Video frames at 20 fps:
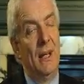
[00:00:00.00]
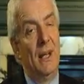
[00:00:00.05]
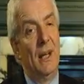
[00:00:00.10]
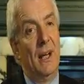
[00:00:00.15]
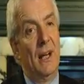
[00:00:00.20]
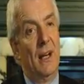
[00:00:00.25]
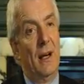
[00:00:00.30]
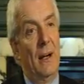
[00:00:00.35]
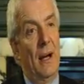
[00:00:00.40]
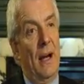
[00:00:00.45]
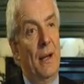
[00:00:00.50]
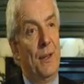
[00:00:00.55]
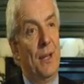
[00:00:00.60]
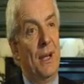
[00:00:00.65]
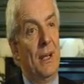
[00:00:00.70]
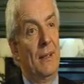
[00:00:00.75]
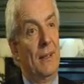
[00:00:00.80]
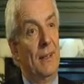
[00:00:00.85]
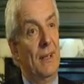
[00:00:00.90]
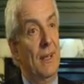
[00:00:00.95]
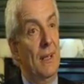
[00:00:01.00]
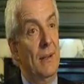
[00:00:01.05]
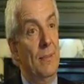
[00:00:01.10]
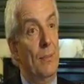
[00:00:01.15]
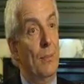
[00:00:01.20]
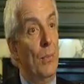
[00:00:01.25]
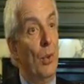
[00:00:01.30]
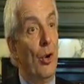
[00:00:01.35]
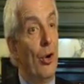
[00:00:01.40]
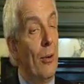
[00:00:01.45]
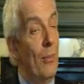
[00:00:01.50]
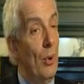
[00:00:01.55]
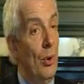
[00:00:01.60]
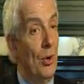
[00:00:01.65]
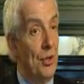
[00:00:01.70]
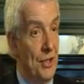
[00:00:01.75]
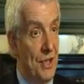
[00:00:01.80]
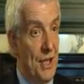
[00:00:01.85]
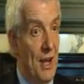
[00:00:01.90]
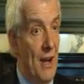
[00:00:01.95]
I think the more and more
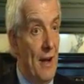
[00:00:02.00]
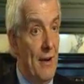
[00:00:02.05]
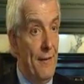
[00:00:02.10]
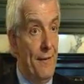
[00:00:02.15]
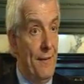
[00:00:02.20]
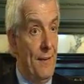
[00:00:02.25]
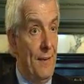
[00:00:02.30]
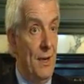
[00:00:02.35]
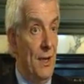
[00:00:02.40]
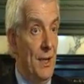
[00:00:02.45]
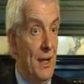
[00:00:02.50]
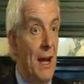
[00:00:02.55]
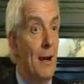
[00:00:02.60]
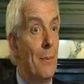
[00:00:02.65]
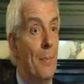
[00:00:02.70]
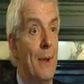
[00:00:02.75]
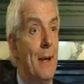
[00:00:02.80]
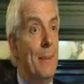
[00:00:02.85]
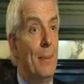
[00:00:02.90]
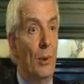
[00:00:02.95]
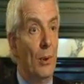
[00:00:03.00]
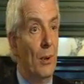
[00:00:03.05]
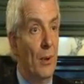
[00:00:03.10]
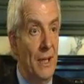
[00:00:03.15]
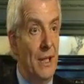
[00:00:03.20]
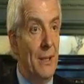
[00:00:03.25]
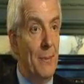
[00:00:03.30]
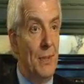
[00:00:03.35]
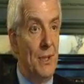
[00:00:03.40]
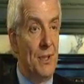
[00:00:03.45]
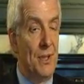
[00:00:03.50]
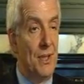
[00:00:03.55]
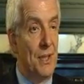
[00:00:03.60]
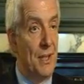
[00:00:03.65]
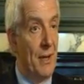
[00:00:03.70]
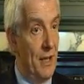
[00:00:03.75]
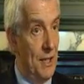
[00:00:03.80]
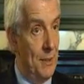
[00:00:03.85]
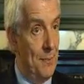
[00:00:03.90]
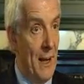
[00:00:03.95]
staff, young people who are in the business
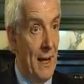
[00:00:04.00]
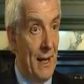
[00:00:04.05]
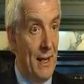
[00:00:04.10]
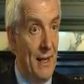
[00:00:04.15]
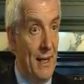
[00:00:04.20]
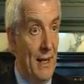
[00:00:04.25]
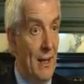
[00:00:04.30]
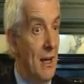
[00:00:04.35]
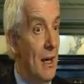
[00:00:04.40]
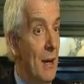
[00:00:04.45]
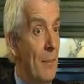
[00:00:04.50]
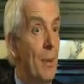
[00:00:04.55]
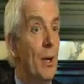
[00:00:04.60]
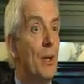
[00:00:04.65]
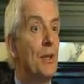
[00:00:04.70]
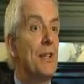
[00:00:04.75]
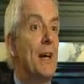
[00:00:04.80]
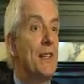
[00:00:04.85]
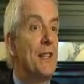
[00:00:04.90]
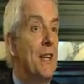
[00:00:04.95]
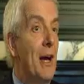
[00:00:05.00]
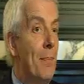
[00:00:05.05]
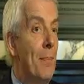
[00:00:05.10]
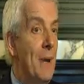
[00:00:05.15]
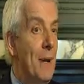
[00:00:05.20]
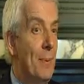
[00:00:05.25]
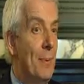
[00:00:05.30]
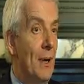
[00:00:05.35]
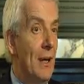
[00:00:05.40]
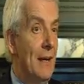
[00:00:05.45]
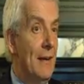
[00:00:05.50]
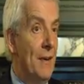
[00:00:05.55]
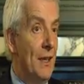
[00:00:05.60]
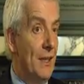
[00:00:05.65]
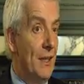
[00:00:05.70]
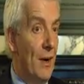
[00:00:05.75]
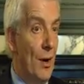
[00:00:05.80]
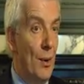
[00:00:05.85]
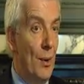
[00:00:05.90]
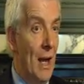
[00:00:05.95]
are expecting it because that's how people are living
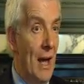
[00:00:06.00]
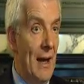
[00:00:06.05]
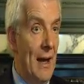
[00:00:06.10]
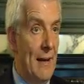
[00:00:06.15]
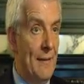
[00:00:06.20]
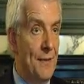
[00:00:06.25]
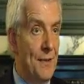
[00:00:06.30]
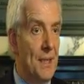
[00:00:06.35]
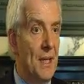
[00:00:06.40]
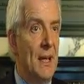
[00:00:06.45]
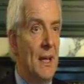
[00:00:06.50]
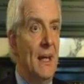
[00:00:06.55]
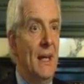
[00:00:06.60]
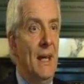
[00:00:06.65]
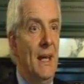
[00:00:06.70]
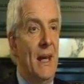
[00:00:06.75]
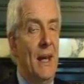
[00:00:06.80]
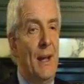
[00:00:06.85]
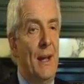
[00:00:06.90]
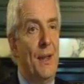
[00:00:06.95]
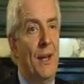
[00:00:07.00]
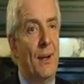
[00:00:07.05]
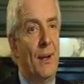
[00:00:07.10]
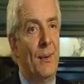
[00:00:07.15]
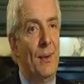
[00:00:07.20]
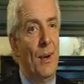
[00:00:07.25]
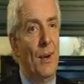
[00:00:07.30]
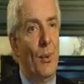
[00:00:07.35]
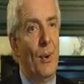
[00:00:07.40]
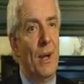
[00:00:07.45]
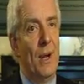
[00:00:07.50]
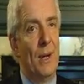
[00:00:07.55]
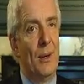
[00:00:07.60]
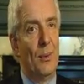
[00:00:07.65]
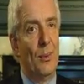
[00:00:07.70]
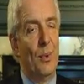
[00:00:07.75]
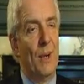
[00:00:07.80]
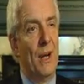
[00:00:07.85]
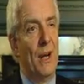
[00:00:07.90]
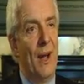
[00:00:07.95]
their own lives. And I think
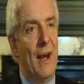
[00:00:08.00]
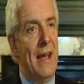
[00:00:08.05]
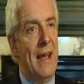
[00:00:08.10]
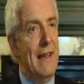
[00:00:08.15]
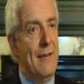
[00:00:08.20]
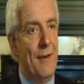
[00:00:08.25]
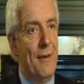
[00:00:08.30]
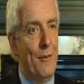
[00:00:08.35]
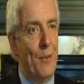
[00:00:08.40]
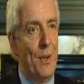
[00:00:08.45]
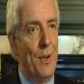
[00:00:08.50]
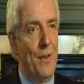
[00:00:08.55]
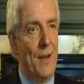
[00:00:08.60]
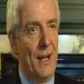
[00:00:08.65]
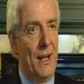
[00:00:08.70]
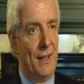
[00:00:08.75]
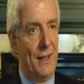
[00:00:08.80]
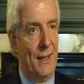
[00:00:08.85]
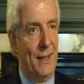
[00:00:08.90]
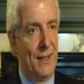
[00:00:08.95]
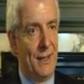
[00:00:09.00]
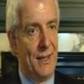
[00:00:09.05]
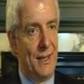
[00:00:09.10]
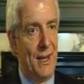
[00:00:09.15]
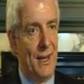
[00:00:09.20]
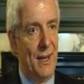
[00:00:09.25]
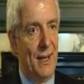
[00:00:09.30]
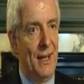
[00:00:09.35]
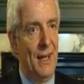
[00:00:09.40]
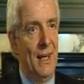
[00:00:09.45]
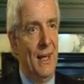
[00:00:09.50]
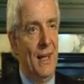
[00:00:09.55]
we're naive if we think that